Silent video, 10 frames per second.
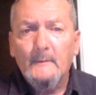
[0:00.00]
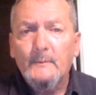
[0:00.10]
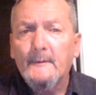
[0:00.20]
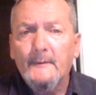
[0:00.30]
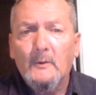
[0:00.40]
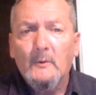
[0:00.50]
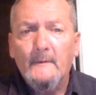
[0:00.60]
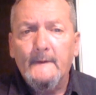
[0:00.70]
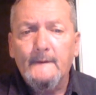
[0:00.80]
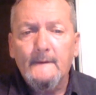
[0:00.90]
for the
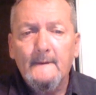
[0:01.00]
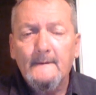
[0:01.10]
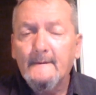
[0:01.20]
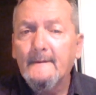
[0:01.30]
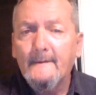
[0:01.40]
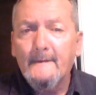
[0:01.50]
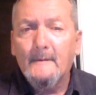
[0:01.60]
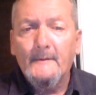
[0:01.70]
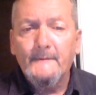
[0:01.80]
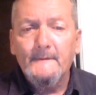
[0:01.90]
homeless.
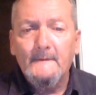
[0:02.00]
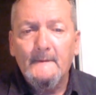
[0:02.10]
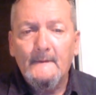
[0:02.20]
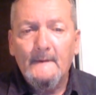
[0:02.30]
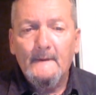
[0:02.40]
God bless you.